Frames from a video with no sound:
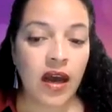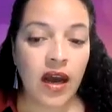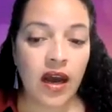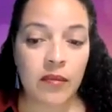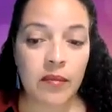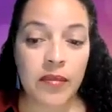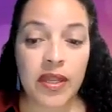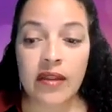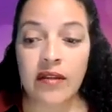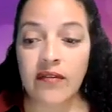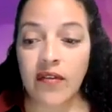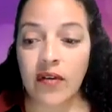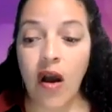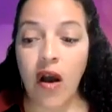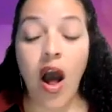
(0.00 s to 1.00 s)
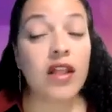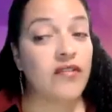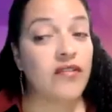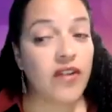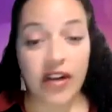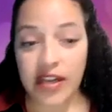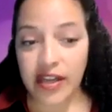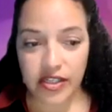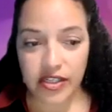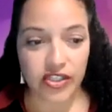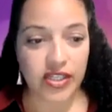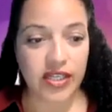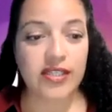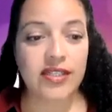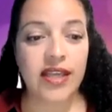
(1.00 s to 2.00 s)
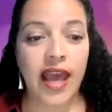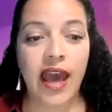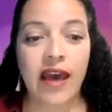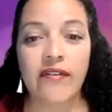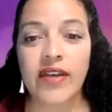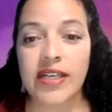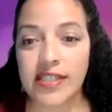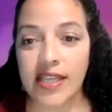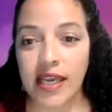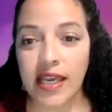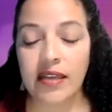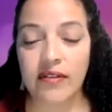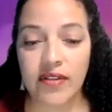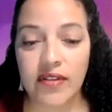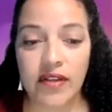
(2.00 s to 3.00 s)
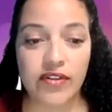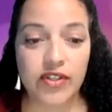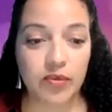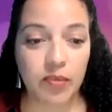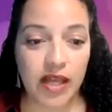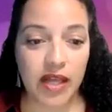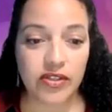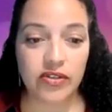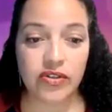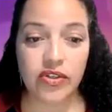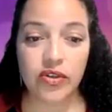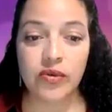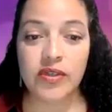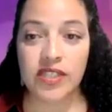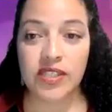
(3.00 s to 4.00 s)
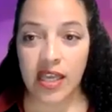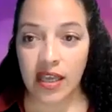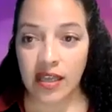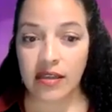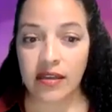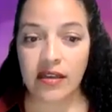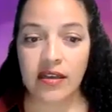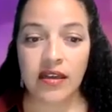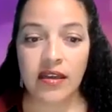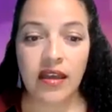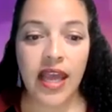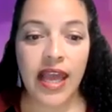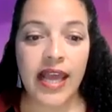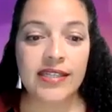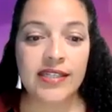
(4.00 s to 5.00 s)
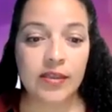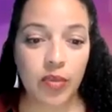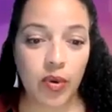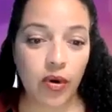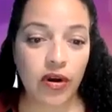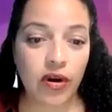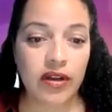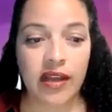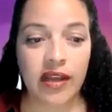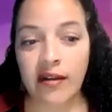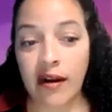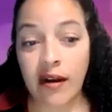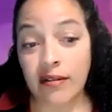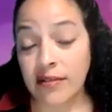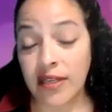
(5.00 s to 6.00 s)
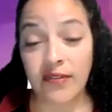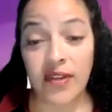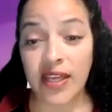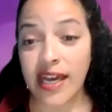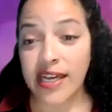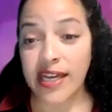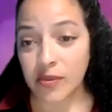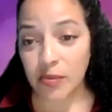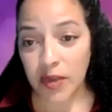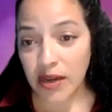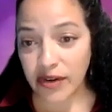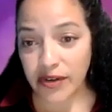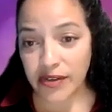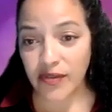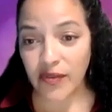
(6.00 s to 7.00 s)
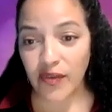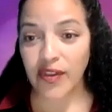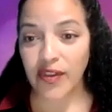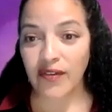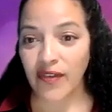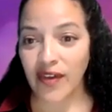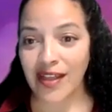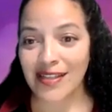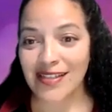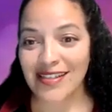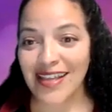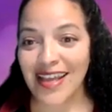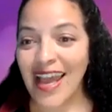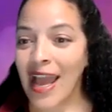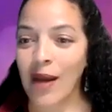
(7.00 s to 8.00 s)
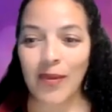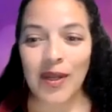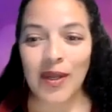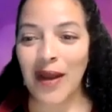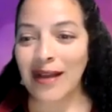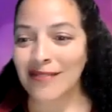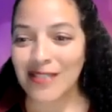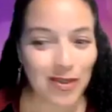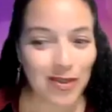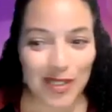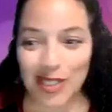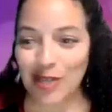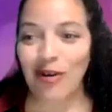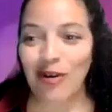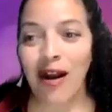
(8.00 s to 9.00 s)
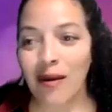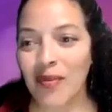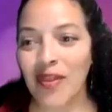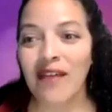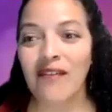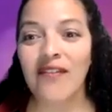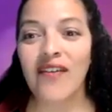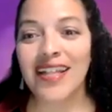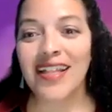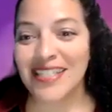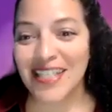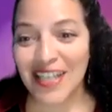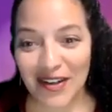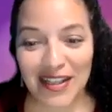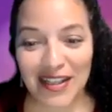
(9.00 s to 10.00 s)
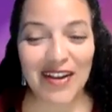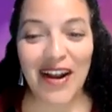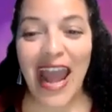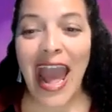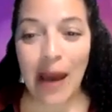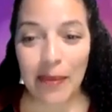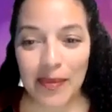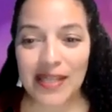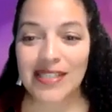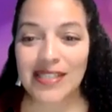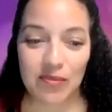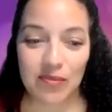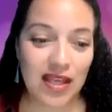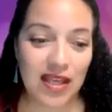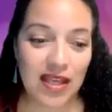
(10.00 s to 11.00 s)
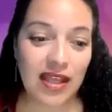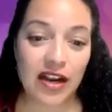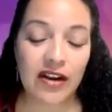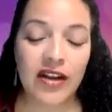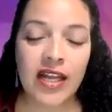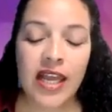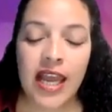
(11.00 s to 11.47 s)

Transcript: All of our ERGs have executive level sponsors who attend and support and are even guest speakers for the events. And we don't have to twist their arm. They're happy to be there.